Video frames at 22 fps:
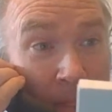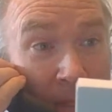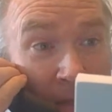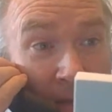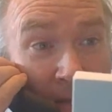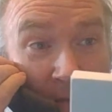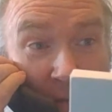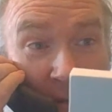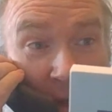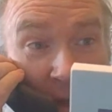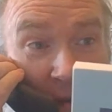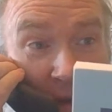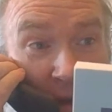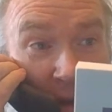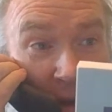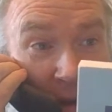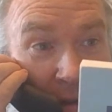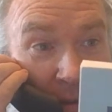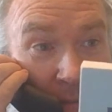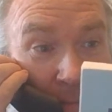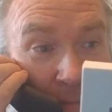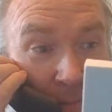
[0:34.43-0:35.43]
If
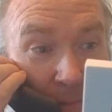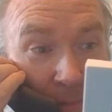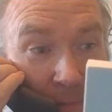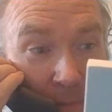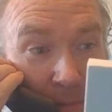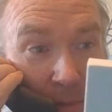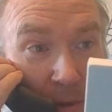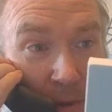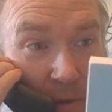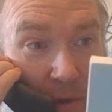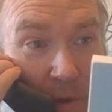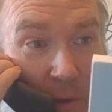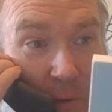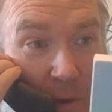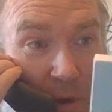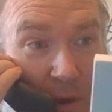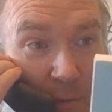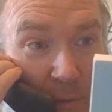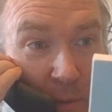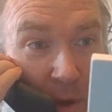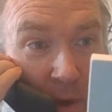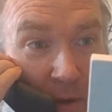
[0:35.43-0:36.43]
logic is your
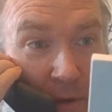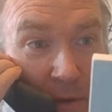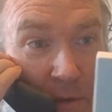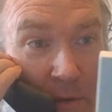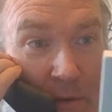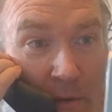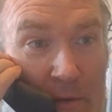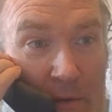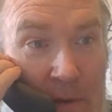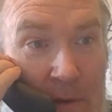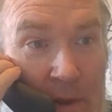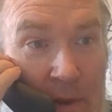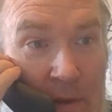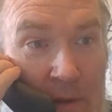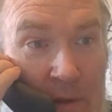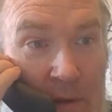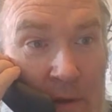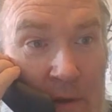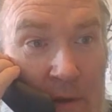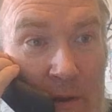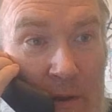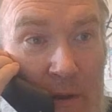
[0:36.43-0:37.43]
weak spot,
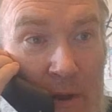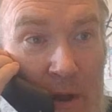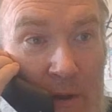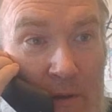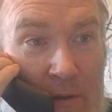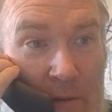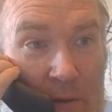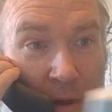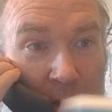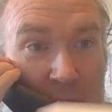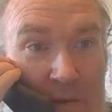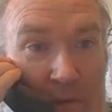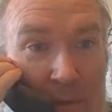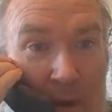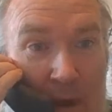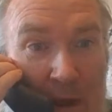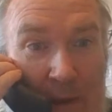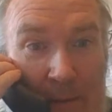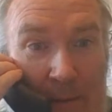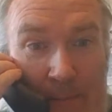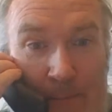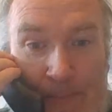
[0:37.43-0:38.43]
then que sera
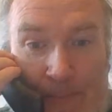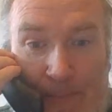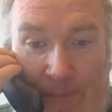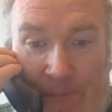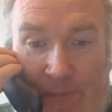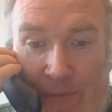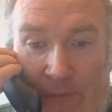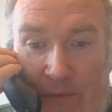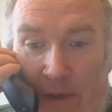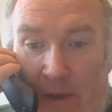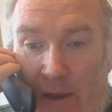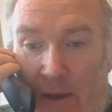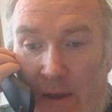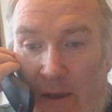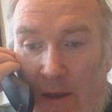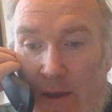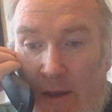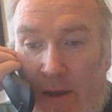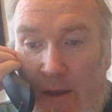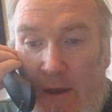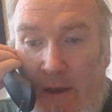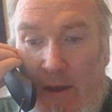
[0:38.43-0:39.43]
sera.
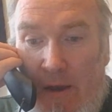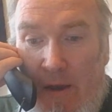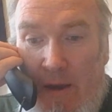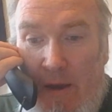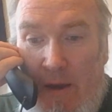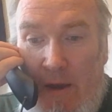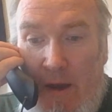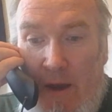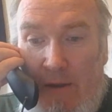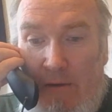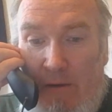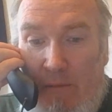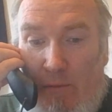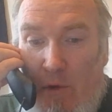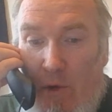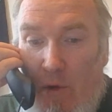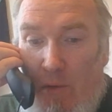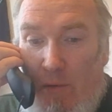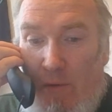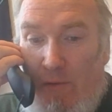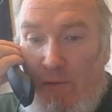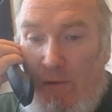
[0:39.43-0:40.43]
It's a
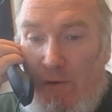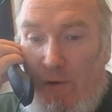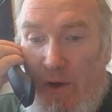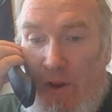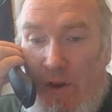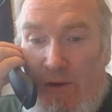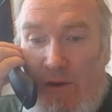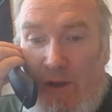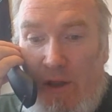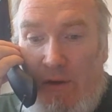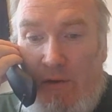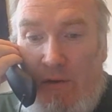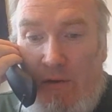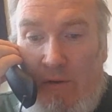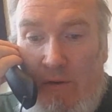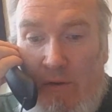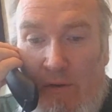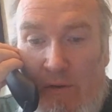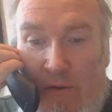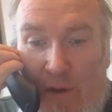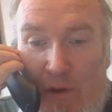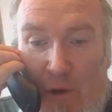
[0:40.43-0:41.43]
road of good
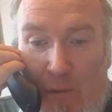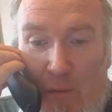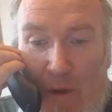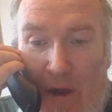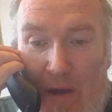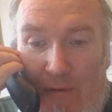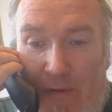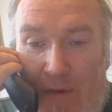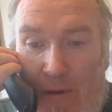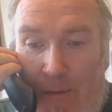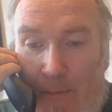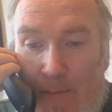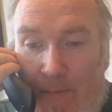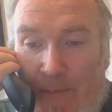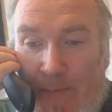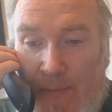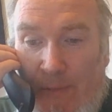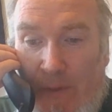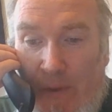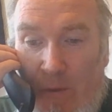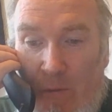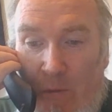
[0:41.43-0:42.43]
intentions that you're paving,
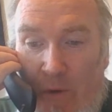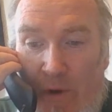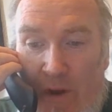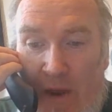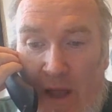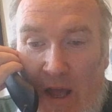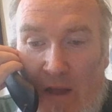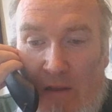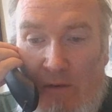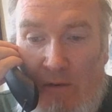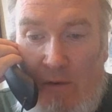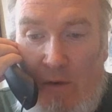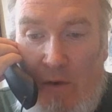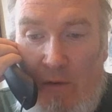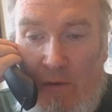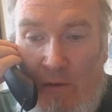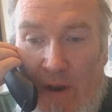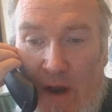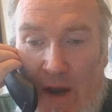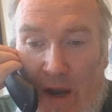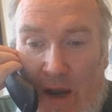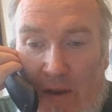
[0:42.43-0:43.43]
one
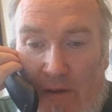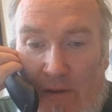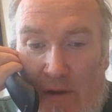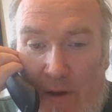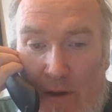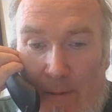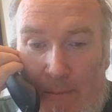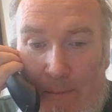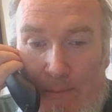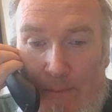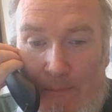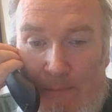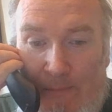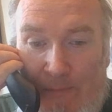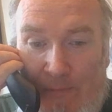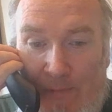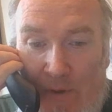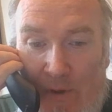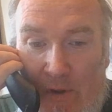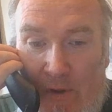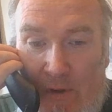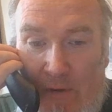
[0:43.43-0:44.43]
headstone at a time.
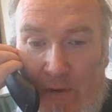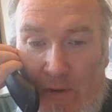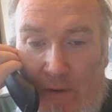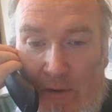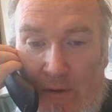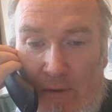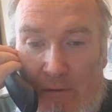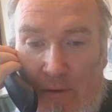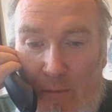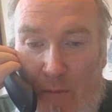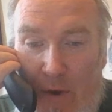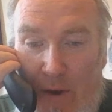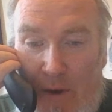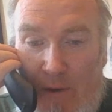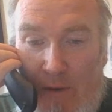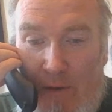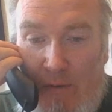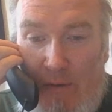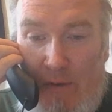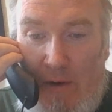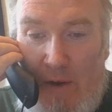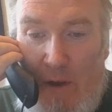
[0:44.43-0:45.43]
Subtle
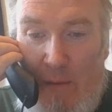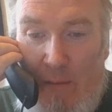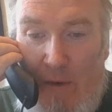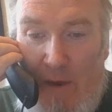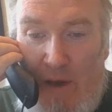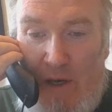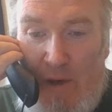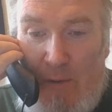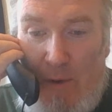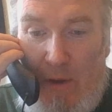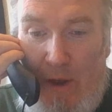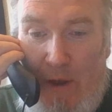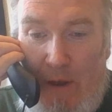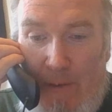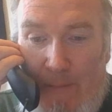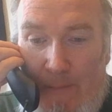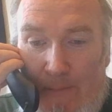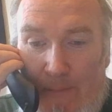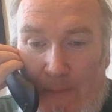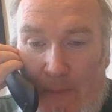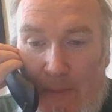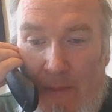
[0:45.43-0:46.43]
reminders are not meant to be.
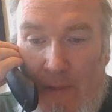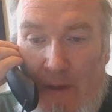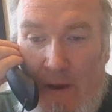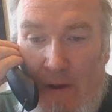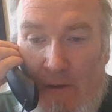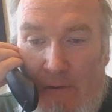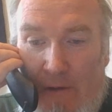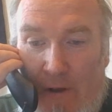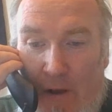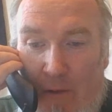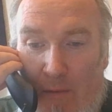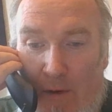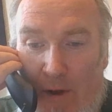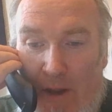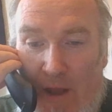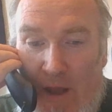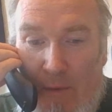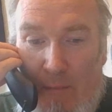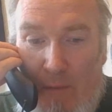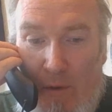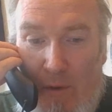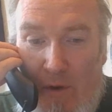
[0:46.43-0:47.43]
There's already
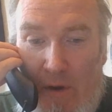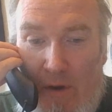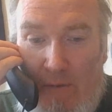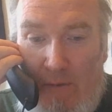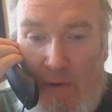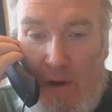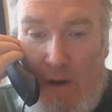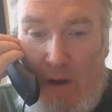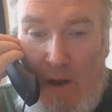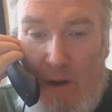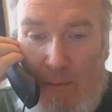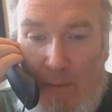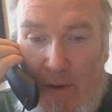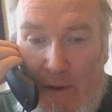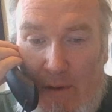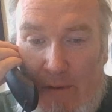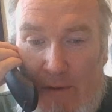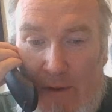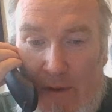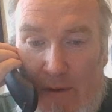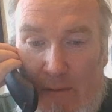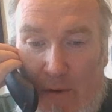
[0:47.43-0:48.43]
a book of law
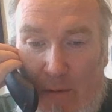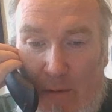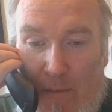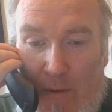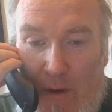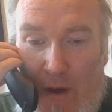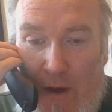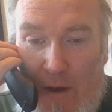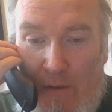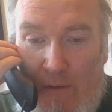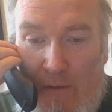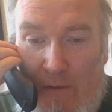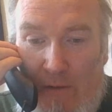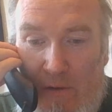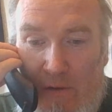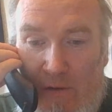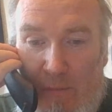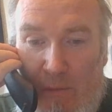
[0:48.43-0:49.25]
built into our minds since